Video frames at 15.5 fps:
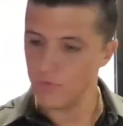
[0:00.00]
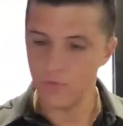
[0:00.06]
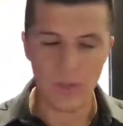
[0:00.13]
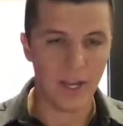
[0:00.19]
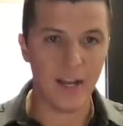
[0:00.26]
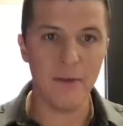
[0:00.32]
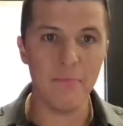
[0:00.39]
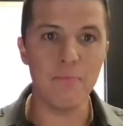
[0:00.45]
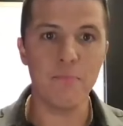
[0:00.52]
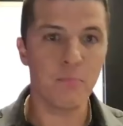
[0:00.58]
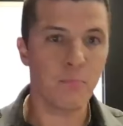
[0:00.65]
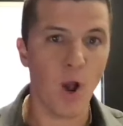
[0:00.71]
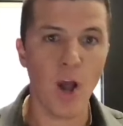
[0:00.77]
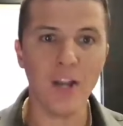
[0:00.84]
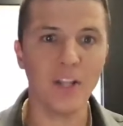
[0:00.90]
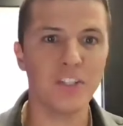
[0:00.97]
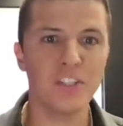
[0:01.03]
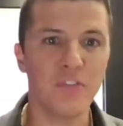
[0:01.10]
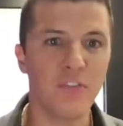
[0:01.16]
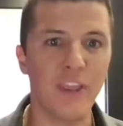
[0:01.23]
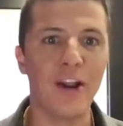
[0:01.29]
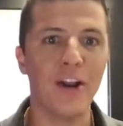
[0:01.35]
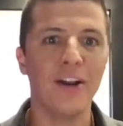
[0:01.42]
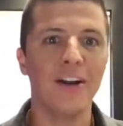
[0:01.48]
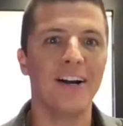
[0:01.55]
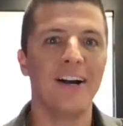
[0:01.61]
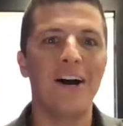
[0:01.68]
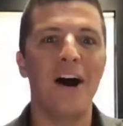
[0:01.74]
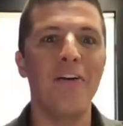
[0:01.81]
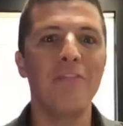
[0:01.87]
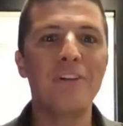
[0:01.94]
product sphere
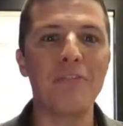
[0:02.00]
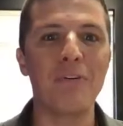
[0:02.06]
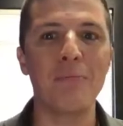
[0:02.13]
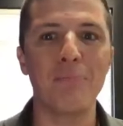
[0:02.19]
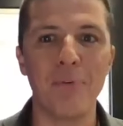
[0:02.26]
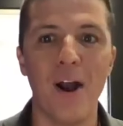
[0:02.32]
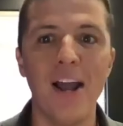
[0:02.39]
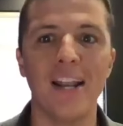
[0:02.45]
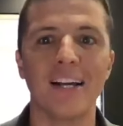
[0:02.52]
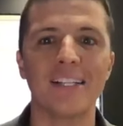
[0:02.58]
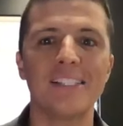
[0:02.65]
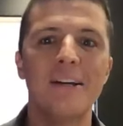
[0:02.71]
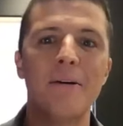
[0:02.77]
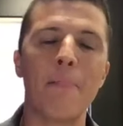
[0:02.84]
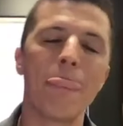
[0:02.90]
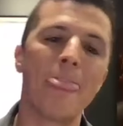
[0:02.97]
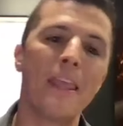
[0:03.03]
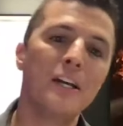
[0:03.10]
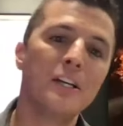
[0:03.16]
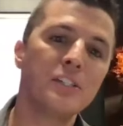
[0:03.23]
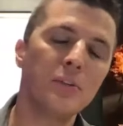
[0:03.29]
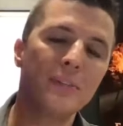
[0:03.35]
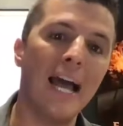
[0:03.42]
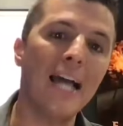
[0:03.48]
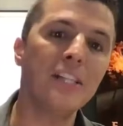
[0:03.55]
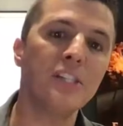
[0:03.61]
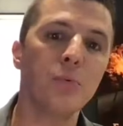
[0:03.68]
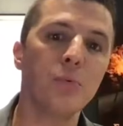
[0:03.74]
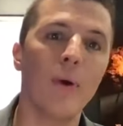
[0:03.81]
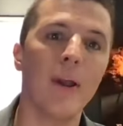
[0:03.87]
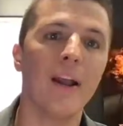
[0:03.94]
of different products. So
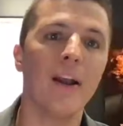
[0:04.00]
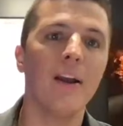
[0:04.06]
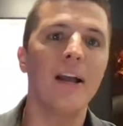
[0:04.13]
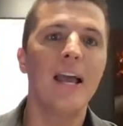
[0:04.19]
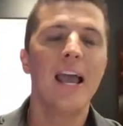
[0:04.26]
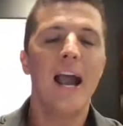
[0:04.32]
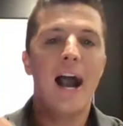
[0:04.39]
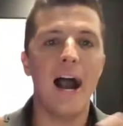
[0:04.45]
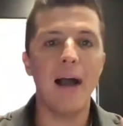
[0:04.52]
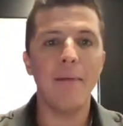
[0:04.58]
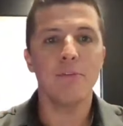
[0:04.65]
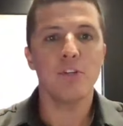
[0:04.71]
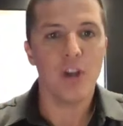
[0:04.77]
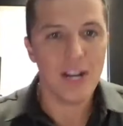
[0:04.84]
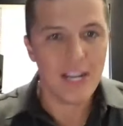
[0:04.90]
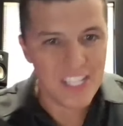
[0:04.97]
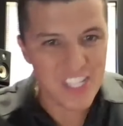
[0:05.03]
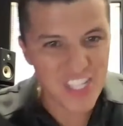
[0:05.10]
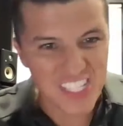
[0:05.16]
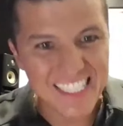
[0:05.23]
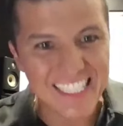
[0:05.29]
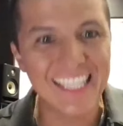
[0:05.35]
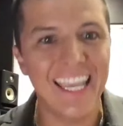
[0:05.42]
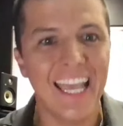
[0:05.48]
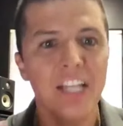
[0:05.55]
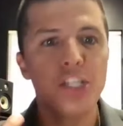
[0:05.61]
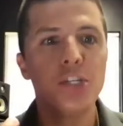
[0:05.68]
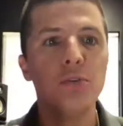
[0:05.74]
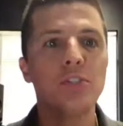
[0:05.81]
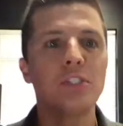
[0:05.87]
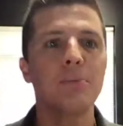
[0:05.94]
that's where I'm trying to just
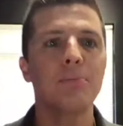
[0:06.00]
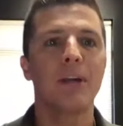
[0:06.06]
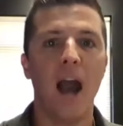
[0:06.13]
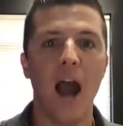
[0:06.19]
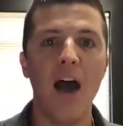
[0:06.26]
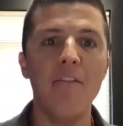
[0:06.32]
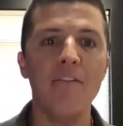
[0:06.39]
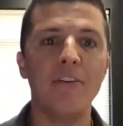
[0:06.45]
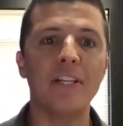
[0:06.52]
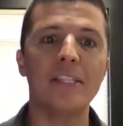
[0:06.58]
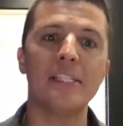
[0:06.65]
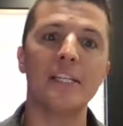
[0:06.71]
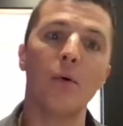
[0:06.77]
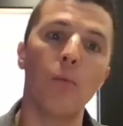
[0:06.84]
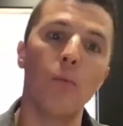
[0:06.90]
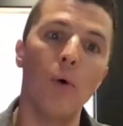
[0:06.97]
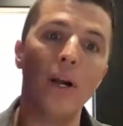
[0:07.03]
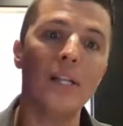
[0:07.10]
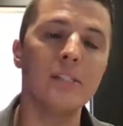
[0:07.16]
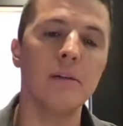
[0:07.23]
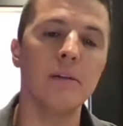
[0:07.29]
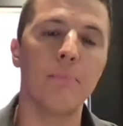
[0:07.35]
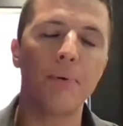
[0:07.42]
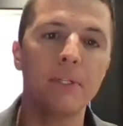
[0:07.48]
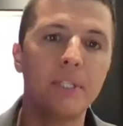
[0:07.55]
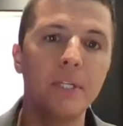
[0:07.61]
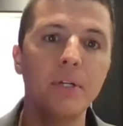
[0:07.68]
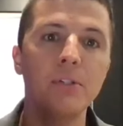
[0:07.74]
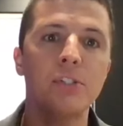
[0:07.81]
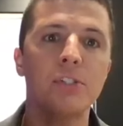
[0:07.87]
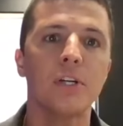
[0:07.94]
get you some confidence here. One is a
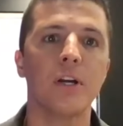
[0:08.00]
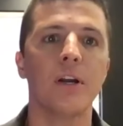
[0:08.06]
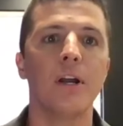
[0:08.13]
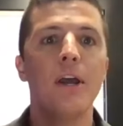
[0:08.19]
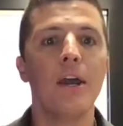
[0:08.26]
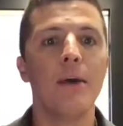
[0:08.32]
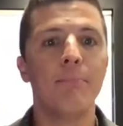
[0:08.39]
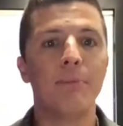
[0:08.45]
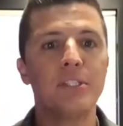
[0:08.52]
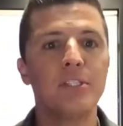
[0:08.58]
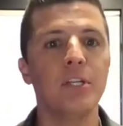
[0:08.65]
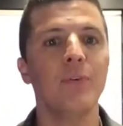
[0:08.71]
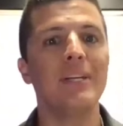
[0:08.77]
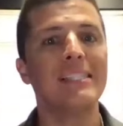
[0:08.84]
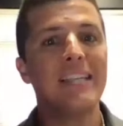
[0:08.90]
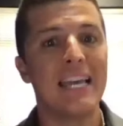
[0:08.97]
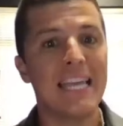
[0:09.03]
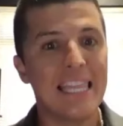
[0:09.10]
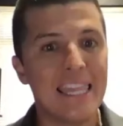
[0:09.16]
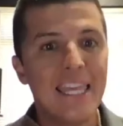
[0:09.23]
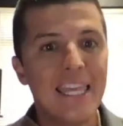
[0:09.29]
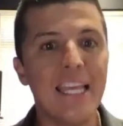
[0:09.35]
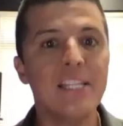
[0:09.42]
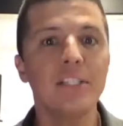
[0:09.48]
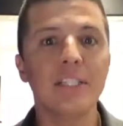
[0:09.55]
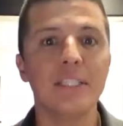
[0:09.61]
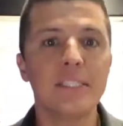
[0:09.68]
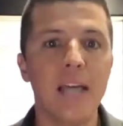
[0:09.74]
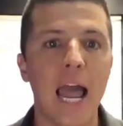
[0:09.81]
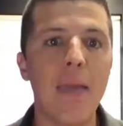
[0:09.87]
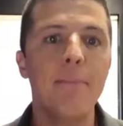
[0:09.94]
producer, but two is these are the
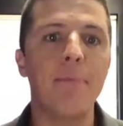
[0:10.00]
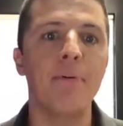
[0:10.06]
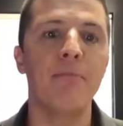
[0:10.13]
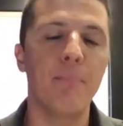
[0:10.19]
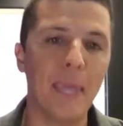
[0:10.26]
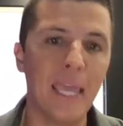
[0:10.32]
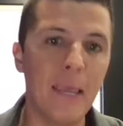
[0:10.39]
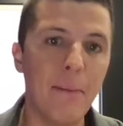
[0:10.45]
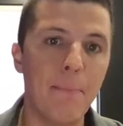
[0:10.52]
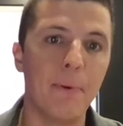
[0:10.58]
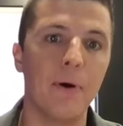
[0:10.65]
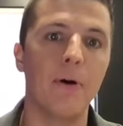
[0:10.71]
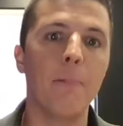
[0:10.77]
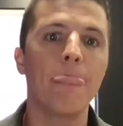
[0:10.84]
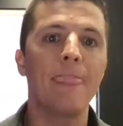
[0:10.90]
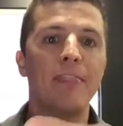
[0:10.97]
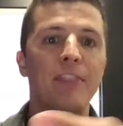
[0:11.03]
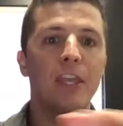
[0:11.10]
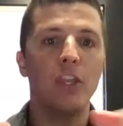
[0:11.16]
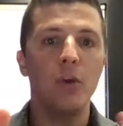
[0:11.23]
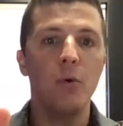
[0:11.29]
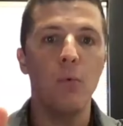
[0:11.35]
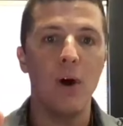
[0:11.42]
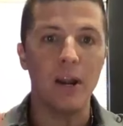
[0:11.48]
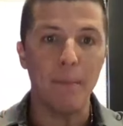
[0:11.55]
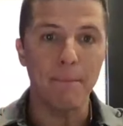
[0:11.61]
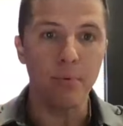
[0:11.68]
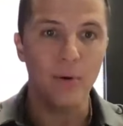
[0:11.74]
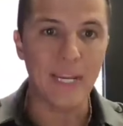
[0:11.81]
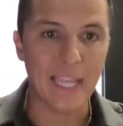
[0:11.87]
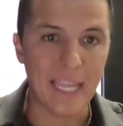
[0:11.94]
type of people that you want to
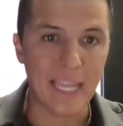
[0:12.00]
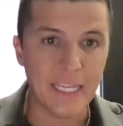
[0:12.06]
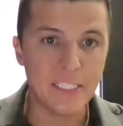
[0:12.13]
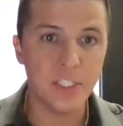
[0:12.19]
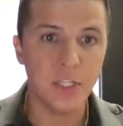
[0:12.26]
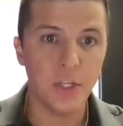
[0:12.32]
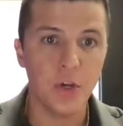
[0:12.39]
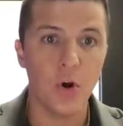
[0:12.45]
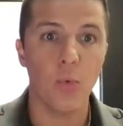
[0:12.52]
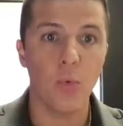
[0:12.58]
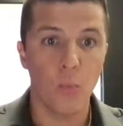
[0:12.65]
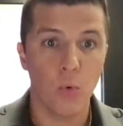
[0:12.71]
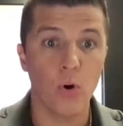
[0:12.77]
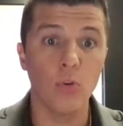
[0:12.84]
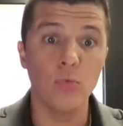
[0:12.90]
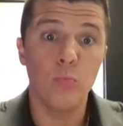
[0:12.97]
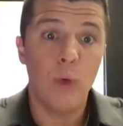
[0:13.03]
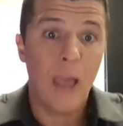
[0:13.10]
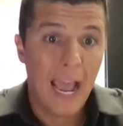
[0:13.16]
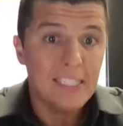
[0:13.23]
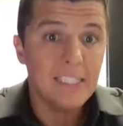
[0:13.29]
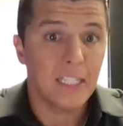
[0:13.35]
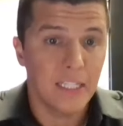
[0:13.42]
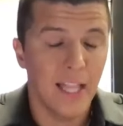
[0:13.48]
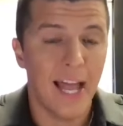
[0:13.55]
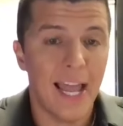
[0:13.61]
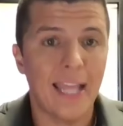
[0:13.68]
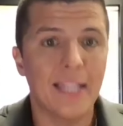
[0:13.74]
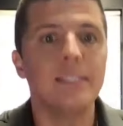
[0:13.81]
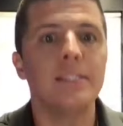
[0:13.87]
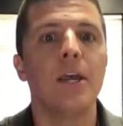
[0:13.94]
bring into your world as
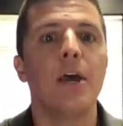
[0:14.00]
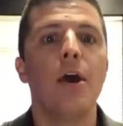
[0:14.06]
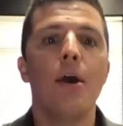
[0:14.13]
clients,